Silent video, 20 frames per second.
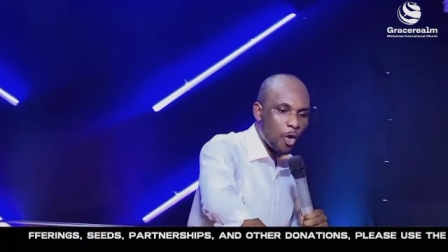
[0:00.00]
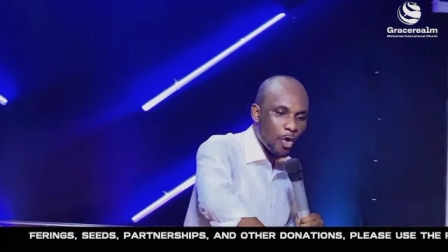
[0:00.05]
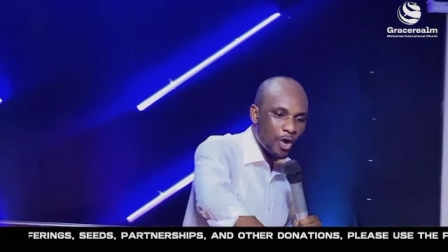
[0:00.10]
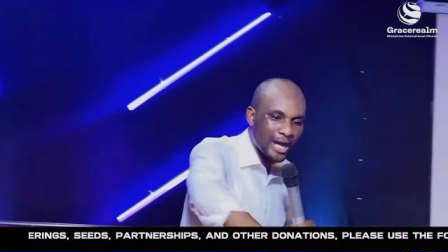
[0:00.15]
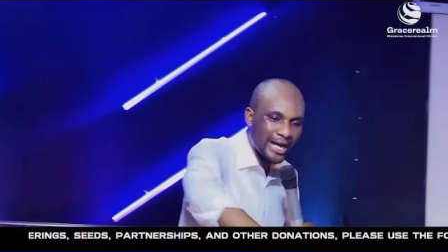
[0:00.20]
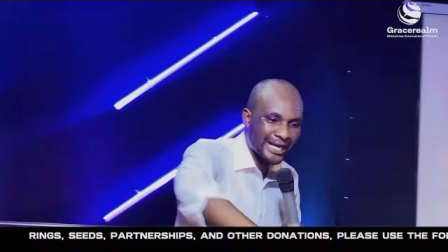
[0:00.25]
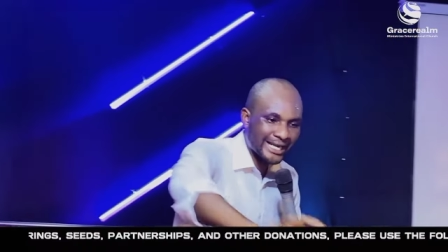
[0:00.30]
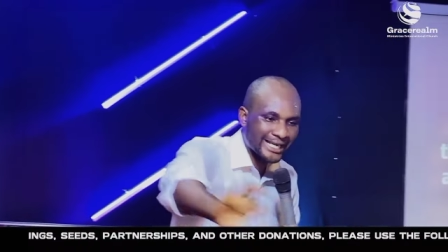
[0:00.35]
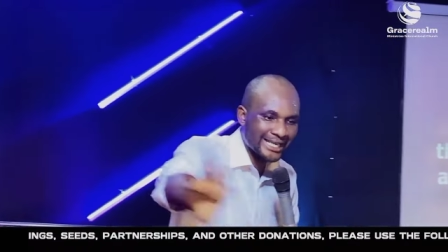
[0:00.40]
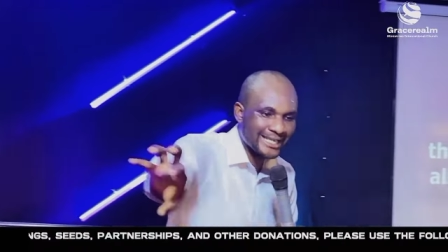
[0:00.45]

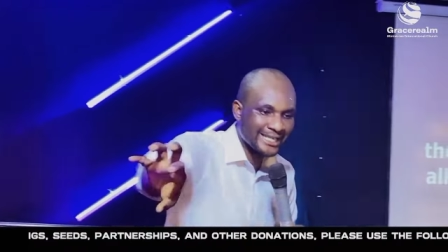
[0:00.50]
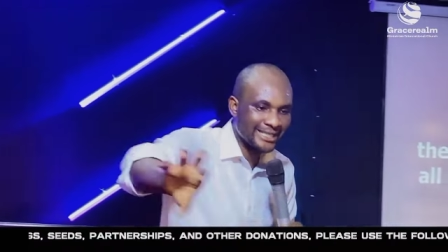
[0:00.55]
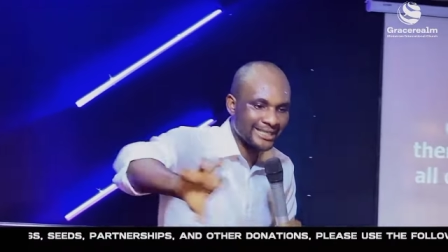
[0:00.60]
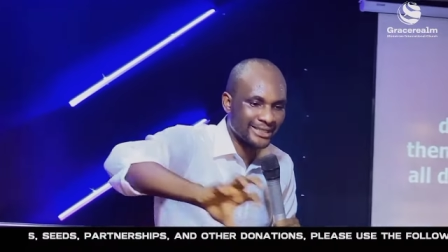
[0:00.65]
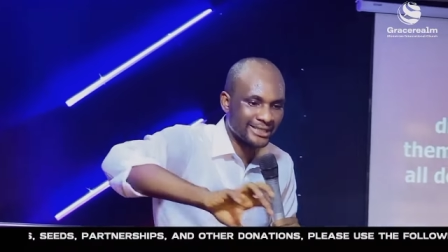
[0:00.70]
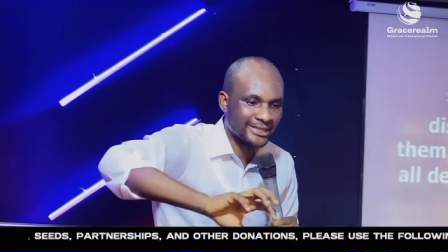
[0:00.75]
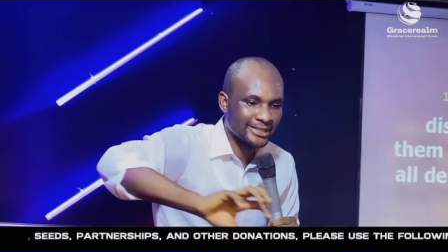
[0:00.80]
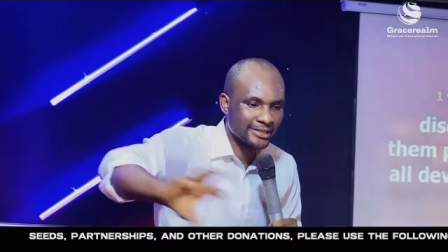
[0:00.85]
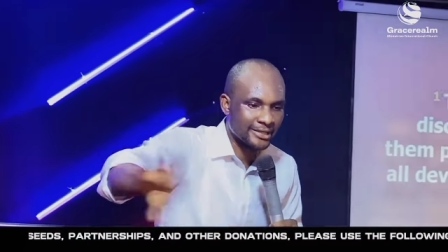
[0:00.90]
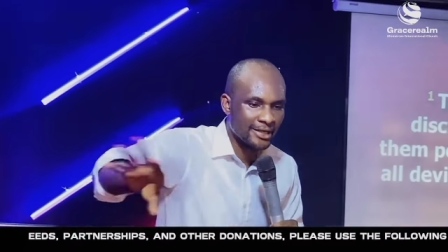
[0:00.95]

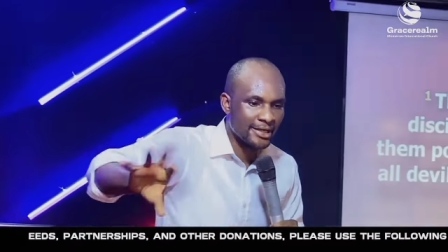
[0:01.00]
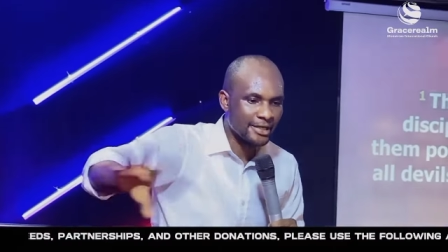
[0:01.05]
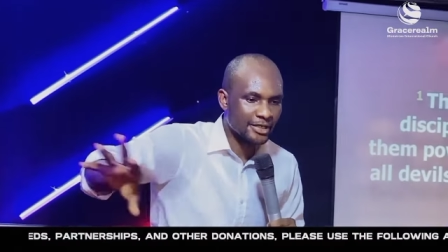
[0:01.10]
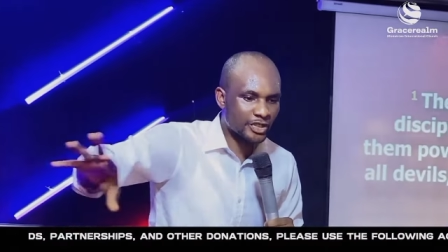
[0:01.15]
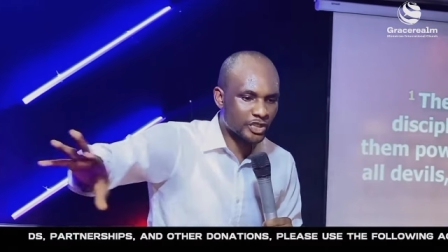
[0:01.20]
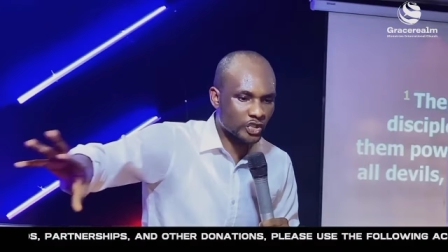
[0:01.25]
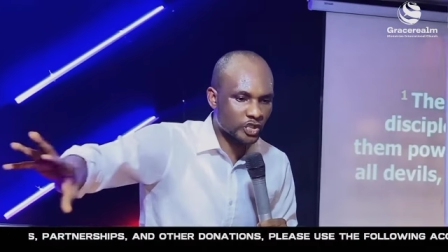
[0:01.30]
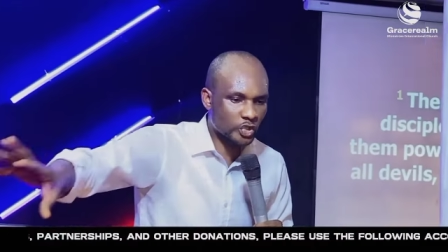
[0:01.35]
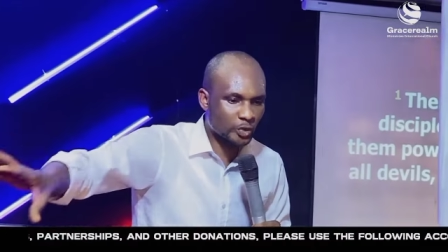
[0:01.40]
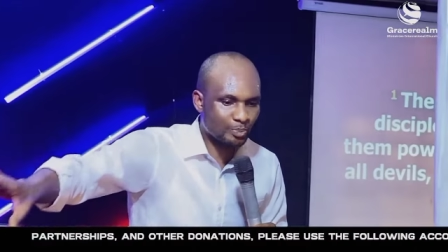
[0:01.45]
unclean
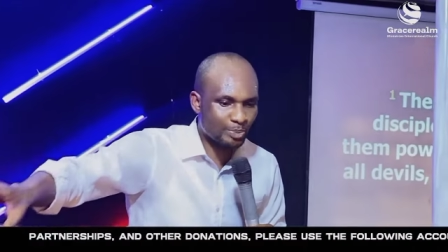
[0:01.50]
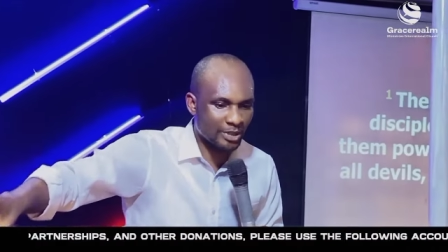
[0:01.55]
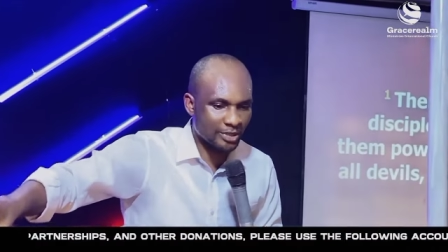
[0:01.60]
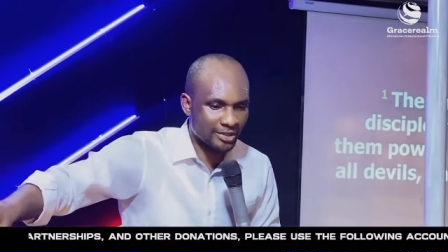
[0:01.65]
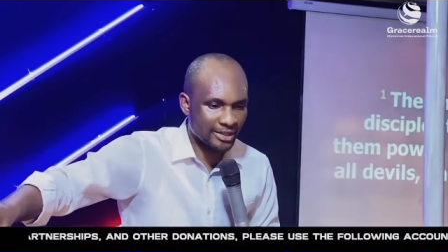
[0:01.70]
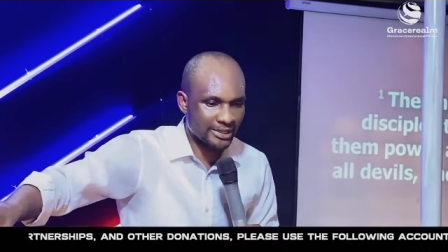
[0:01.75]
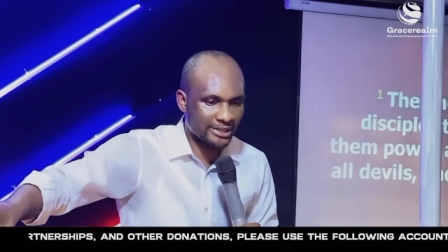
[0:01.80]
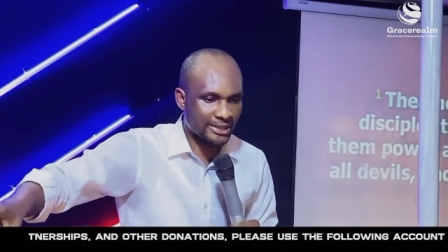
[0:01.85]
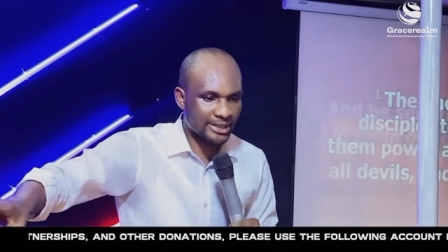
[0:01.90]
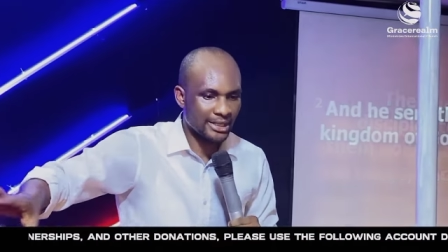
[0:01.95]

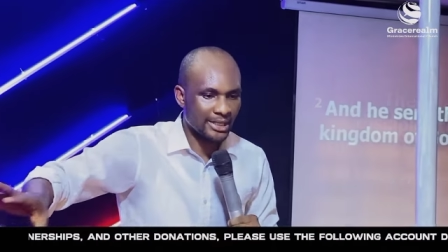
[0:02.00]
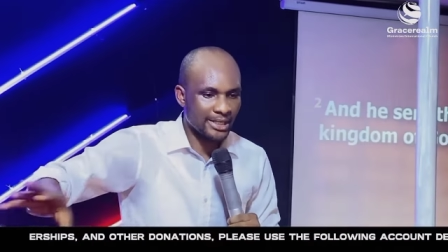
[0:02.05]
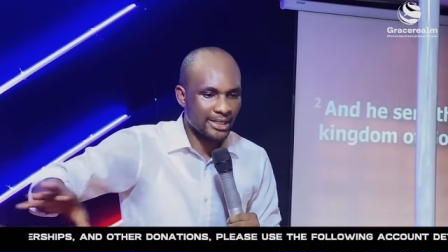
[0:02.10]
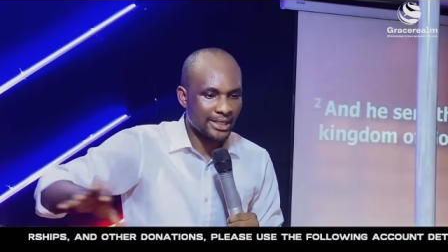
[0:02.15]
spirit.